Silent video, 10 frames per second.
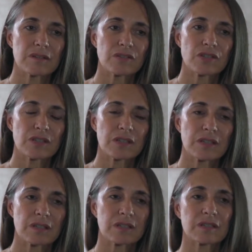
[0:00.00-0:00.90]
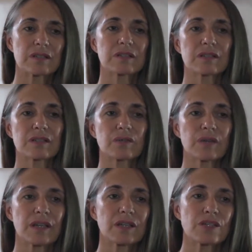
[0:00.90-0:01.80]
she
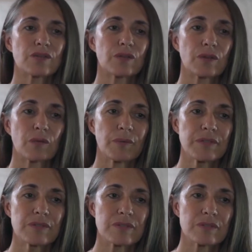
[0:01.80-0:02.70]
arranged for a woman